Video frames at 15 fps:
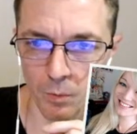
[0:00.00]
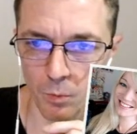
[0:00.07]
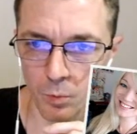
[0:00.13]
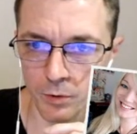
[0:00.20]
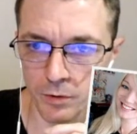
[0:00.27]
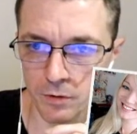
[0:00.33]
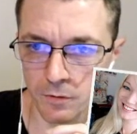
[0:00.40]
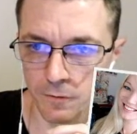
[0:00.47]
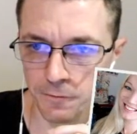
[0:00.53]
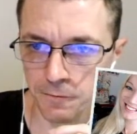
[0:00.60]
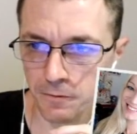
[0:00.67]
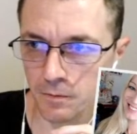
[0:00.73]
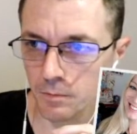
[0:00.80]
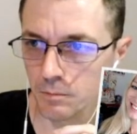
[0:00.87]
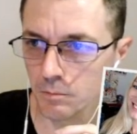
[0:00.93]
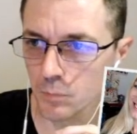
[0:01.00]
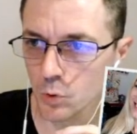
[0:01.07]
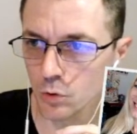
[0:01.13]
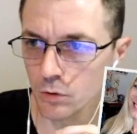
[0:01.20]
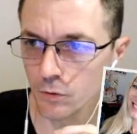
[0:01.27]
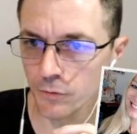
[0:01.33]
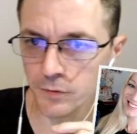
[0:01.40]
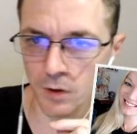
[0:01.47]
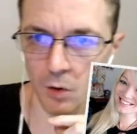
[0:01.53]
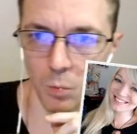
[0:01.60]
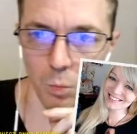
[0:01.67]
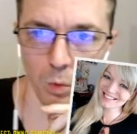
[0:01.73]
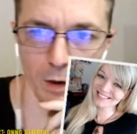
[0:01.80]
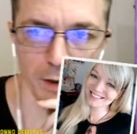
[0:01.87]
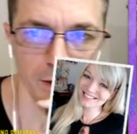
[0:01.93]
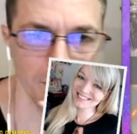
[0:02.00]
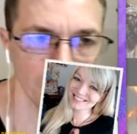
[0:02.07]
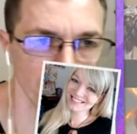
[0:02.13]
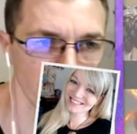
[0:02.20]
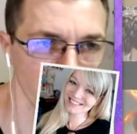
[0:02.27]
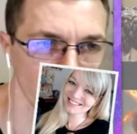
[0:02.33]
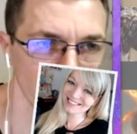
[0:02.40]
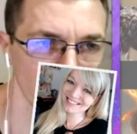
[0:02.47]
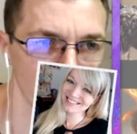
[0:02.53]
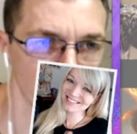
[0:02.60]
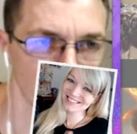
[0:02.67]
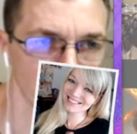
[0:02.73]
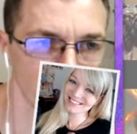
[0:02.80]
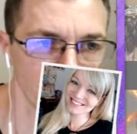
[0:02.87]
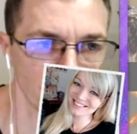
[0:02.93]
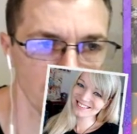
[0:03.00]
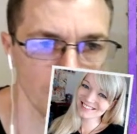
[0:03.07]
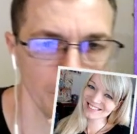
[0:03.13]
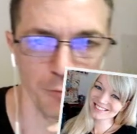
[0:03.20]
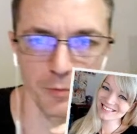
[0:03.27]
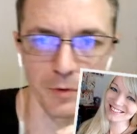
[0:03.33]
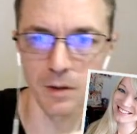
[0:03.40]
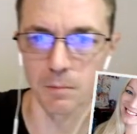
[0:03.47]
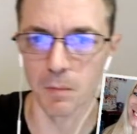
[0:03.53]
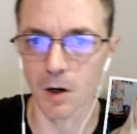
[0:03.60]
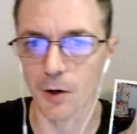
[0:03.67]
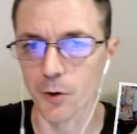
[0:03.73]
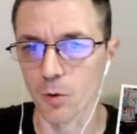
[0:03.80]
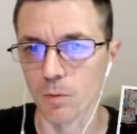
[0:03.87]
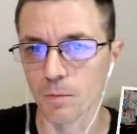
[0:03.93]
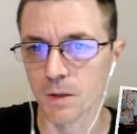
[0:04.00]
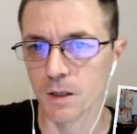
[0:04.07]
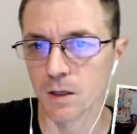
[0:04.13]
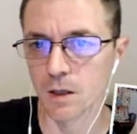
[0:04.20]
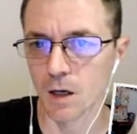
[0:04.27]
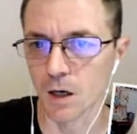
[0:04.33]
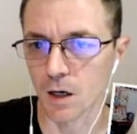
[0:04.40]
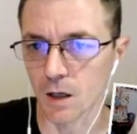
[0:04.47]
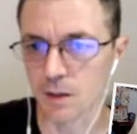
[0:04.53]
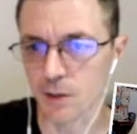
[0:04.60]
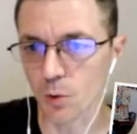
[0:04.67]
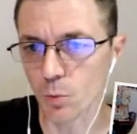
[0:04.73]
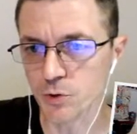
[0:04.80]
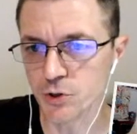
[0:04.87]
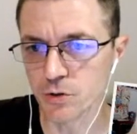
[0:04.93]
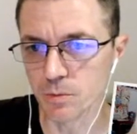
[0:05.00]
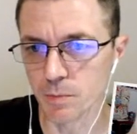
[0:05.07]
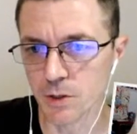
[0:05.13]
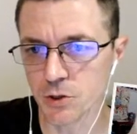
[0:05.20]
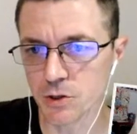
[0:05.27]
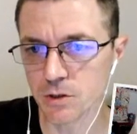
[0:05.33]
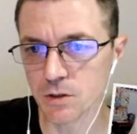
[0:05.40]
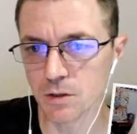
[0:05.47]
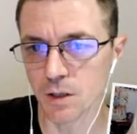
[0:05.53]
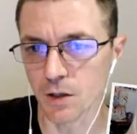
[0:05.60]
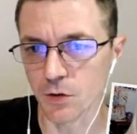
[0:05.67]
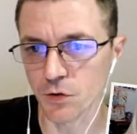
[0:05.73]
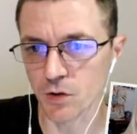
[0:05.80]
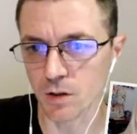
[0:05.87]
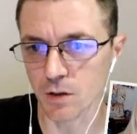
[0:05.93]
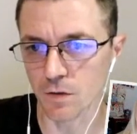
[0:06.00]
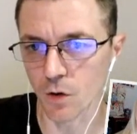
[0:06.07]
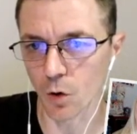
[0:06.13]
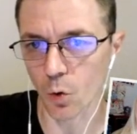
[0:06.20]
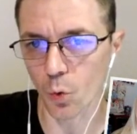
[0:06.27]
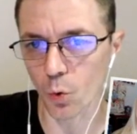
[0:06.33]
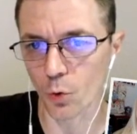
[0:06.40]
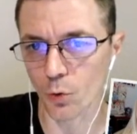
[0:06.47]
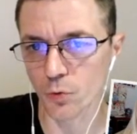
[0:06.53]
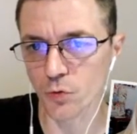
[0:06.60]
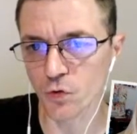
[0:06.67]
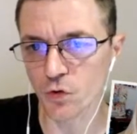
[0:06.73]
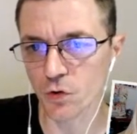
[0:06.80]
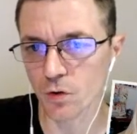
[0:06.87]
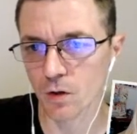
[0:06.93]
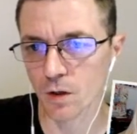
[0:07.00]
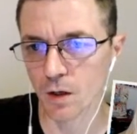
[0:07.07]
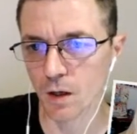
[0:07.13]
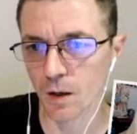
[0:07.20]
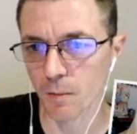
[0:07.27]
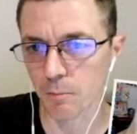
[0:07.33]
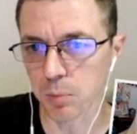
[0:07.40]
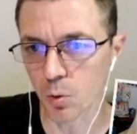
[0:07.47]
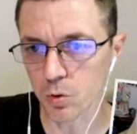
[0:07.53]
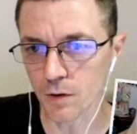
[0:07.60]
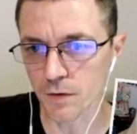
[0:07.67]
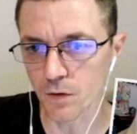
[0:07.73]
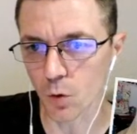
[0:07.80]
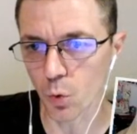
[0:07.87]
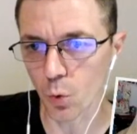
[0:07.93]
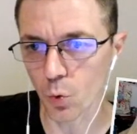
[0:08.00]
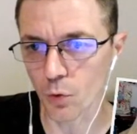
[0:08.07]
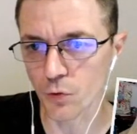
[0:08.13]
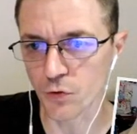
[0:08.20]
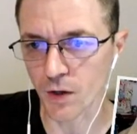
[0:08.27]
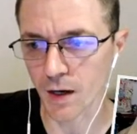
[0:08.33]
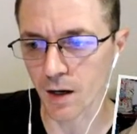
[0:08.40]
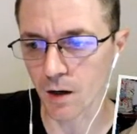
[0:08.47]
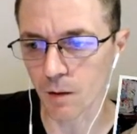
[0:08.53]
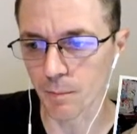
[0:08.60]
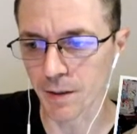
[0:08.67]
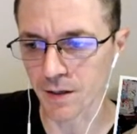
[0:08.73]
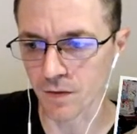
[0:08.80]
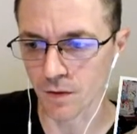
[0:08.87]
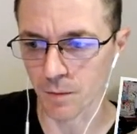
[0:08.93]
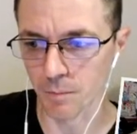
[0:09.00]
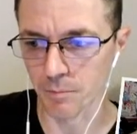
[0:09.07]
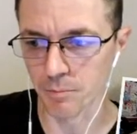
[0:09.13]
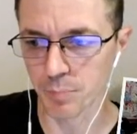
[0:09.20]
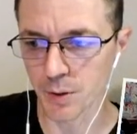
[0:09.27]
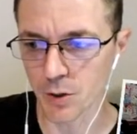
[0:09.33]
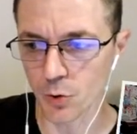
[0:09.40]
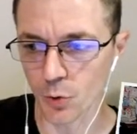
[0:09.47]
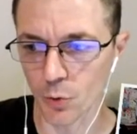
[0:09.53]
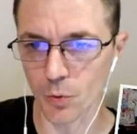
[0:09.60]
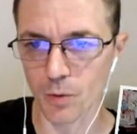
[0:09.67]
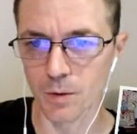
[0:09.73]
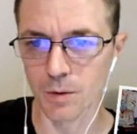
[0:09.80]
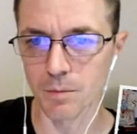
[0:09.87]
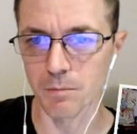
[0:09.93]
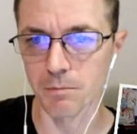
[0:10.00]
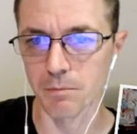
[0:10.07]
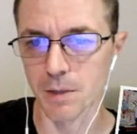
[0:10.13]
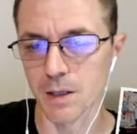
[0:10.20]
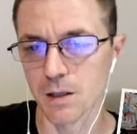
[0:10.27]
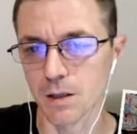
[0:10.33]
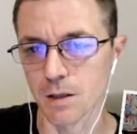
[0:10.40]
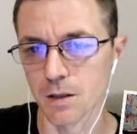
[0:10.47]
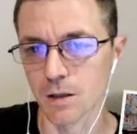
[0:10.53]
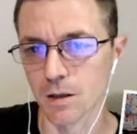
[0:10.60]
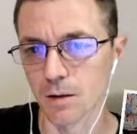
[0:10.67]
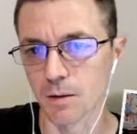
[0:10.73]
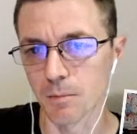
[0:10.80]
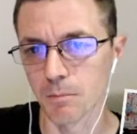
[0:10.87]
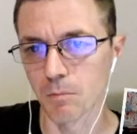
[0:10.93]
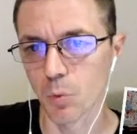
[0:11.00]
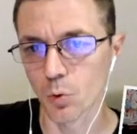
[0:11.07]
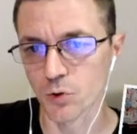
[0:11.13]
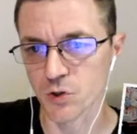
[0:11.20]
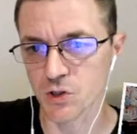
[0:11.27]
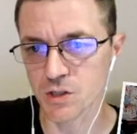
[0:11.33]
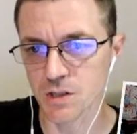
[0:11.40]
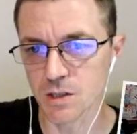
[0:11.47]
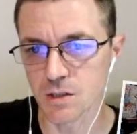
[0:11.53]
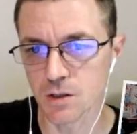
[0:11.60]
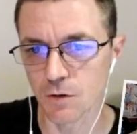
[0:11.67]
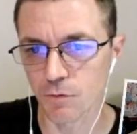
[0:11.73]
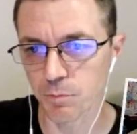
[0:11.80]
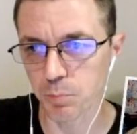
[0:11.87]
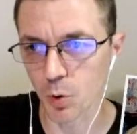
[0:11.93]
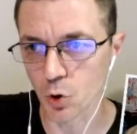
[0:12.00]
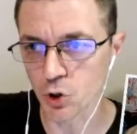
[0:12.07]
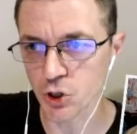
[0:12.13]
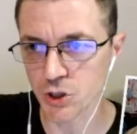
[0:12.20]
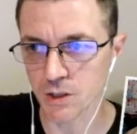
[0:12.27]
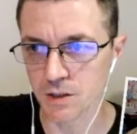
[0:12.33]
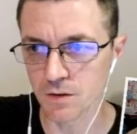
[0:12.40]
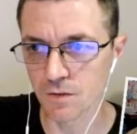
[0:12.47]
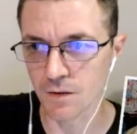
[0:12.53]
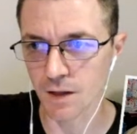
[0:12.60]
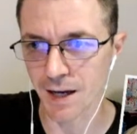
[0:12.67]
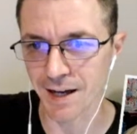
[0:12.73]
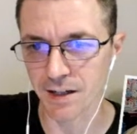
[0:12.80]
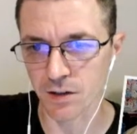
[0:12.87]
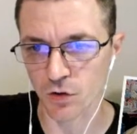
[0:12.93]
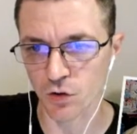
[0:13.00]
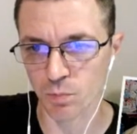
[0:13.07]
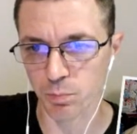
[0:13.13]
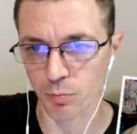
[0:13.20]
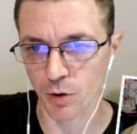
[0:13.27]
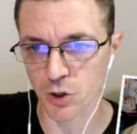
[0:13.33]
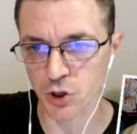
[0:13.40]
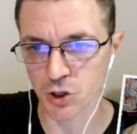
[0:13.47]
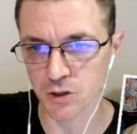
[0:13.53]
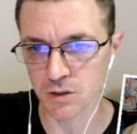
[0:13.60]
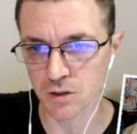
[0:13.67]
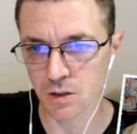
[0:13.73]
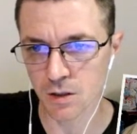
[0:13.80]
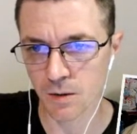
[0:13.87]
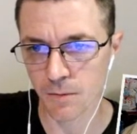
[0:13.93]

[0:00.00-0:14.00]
we've moved away from the 3D model. Like what you mentioned, it's getting the horns, pulling the horns out, making them bigger, making it more distinctive, pushing that expression